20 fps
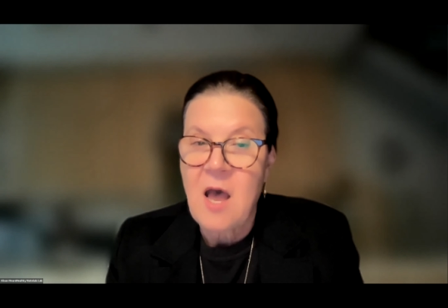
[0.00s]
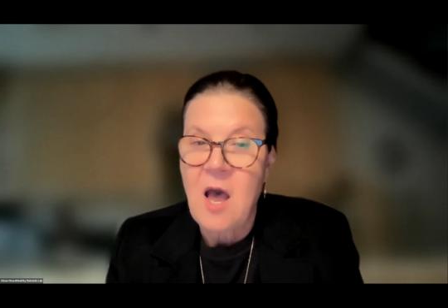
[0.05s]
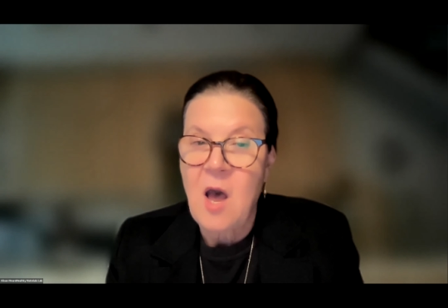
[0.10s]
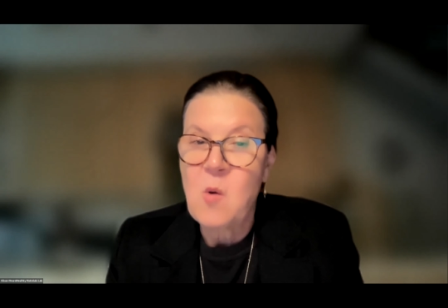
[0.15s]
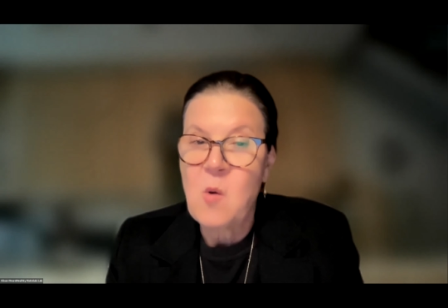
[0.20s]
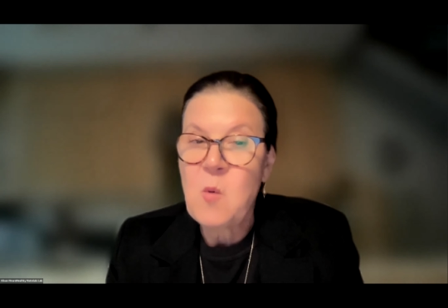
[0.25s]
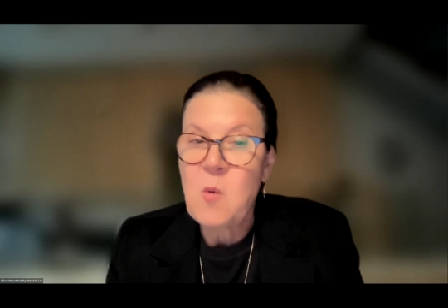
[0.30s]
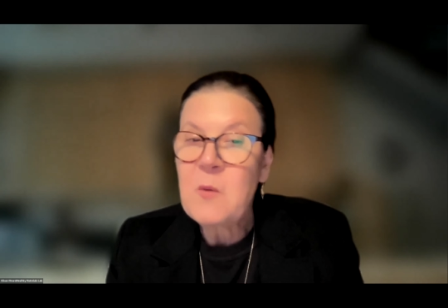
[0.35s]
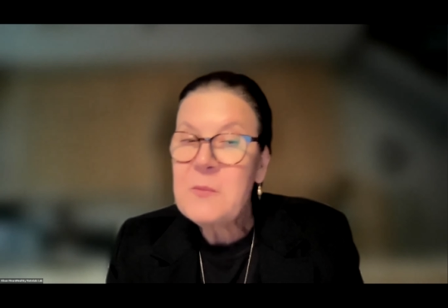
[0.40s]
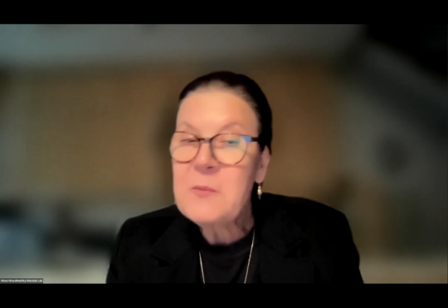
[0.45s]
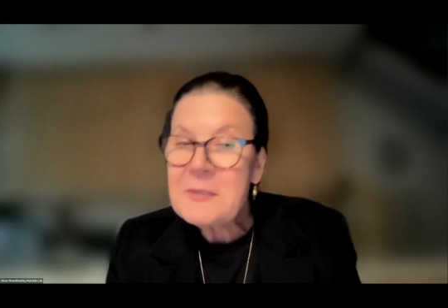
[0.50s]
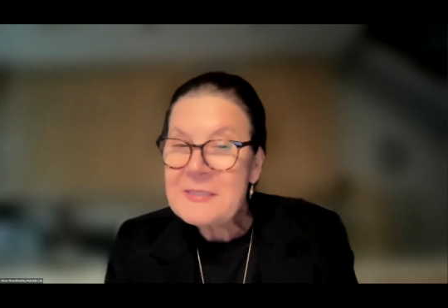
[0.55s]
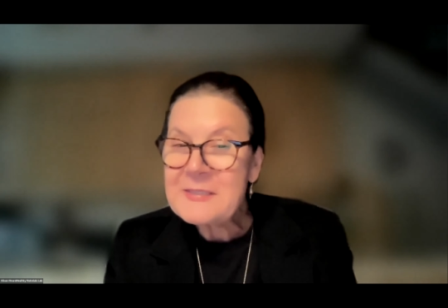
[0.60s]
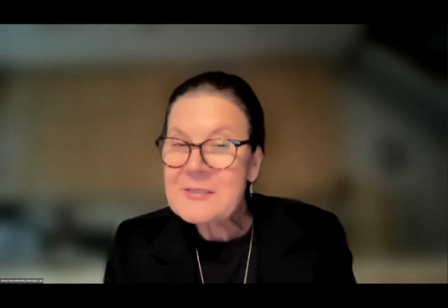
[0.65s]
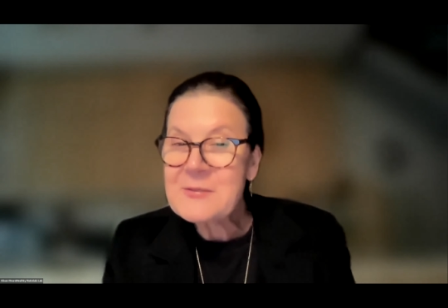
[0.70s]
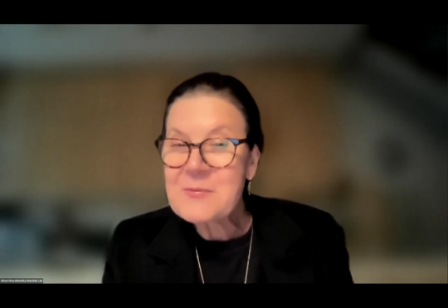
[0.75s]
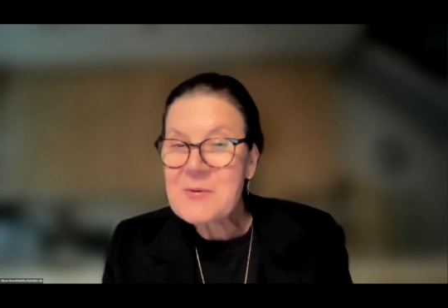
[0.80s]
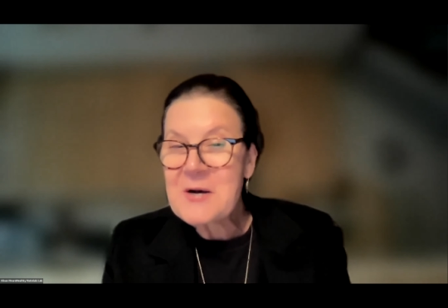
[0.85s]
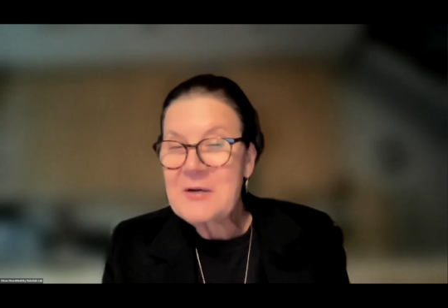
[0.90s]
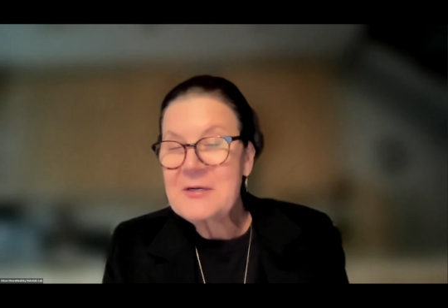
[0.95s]
A
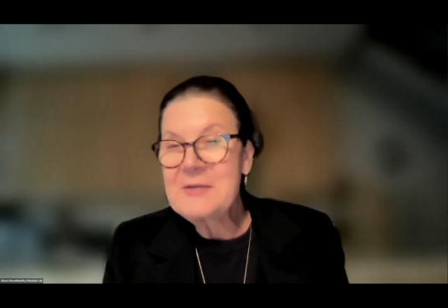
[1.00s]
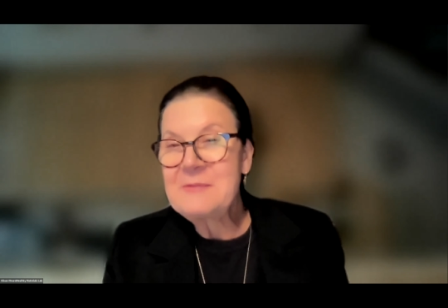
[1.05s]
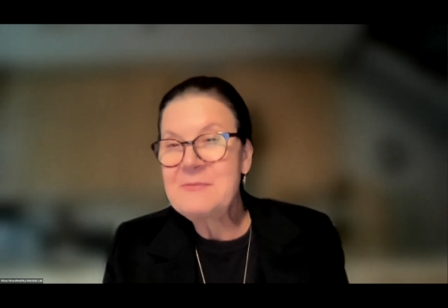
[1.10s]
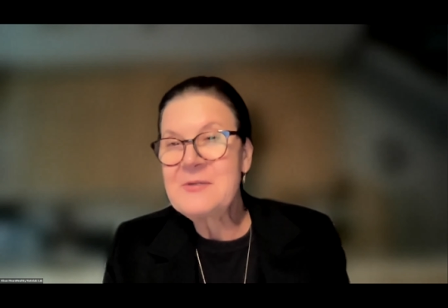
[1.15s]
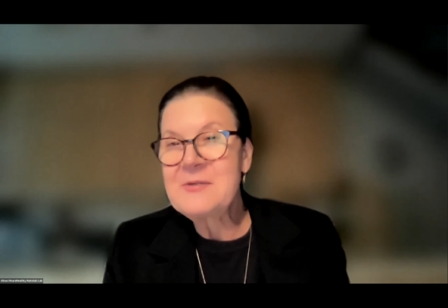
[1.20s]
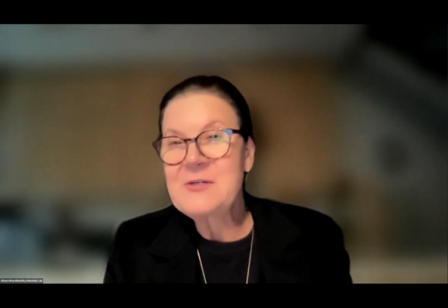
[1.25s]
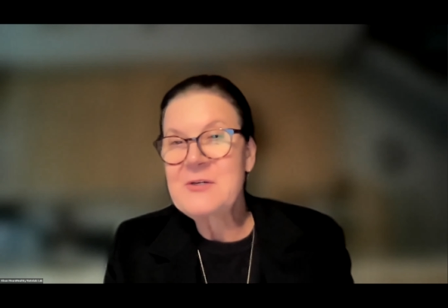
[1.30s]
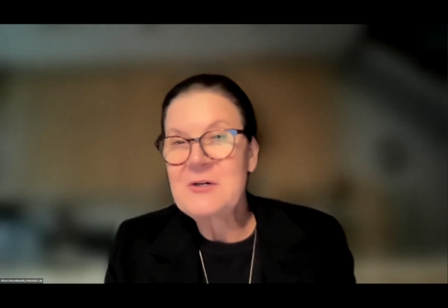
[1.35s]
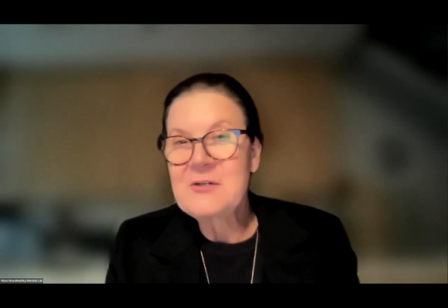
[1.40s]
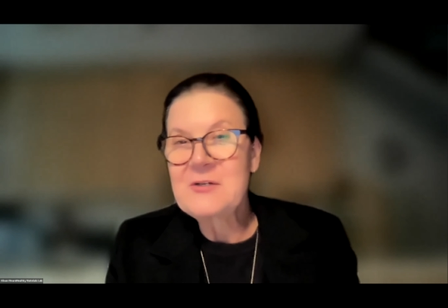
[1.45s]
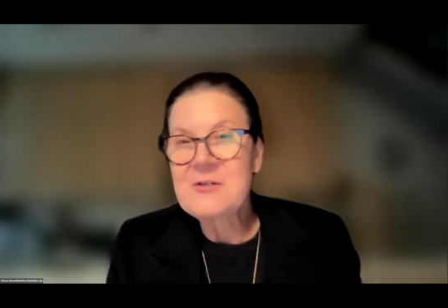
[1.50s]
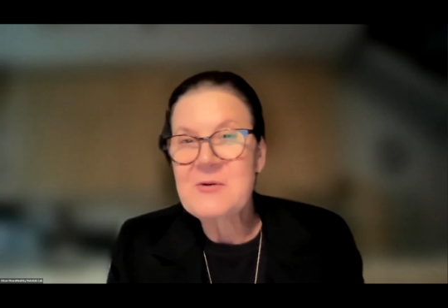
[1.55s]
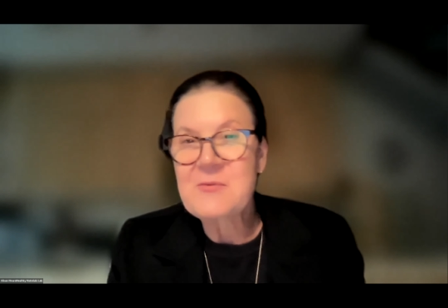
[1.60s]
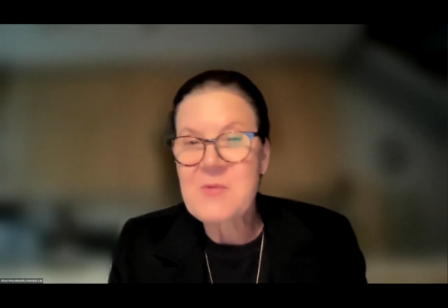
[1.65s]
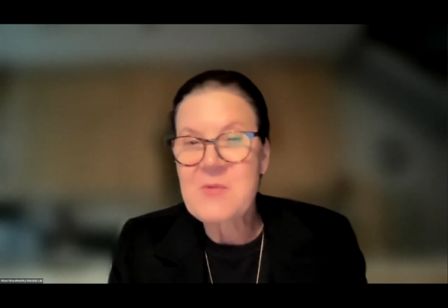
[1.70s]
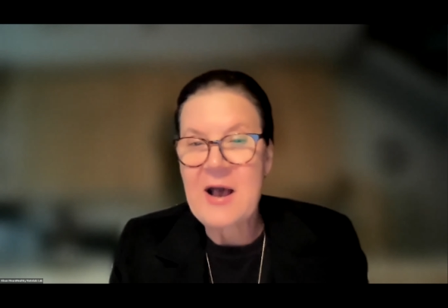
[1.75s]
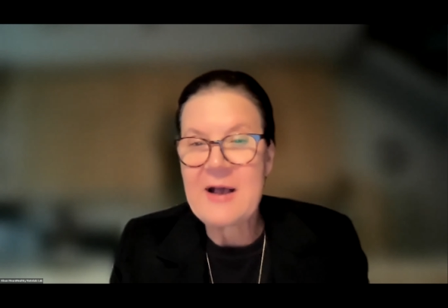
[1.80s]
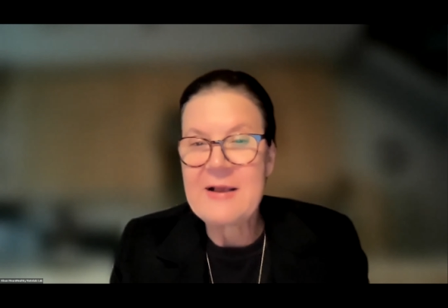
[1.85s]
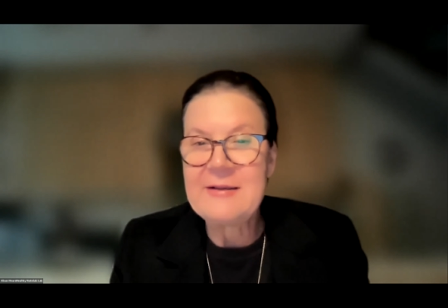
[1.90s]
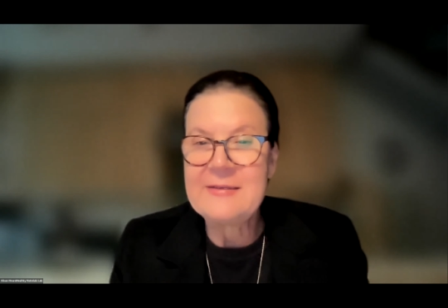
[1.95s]
warmest welcome to Dr.
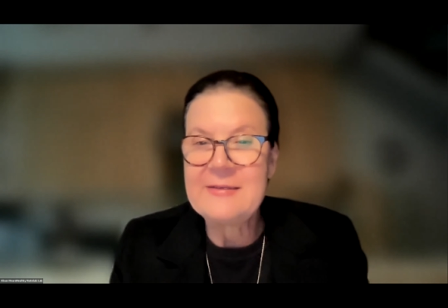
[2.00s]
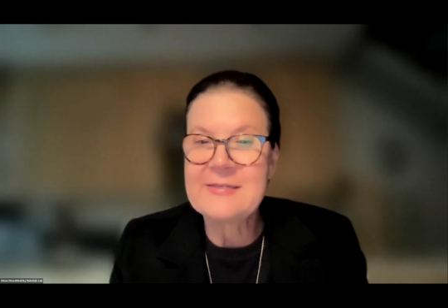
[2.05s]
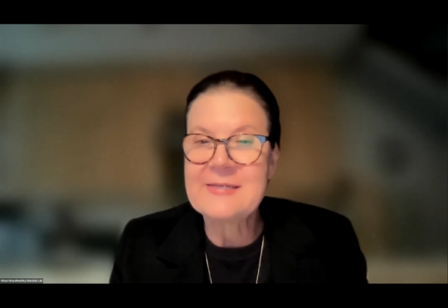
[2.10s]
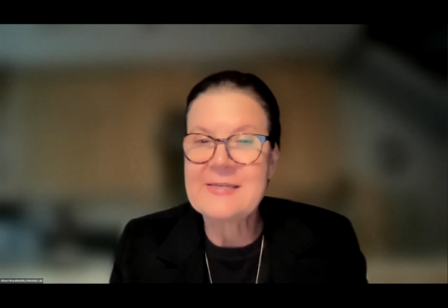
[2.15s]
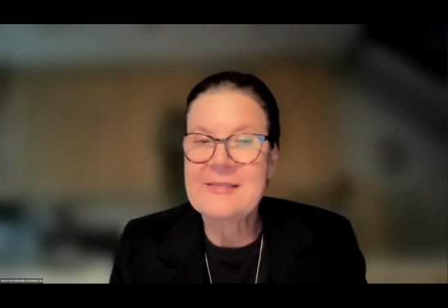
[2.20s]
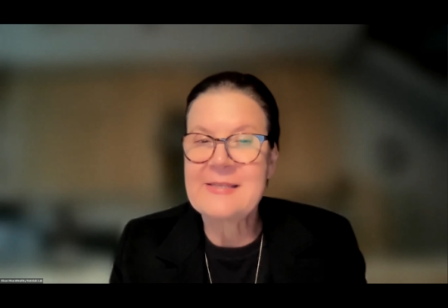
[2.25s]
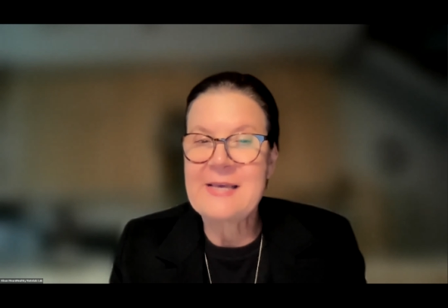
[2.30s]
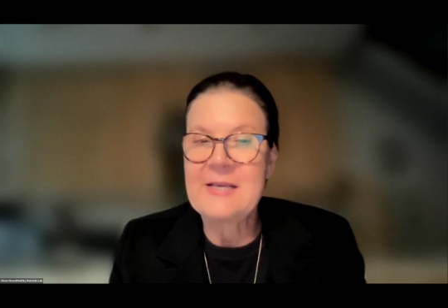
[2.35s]
Wright.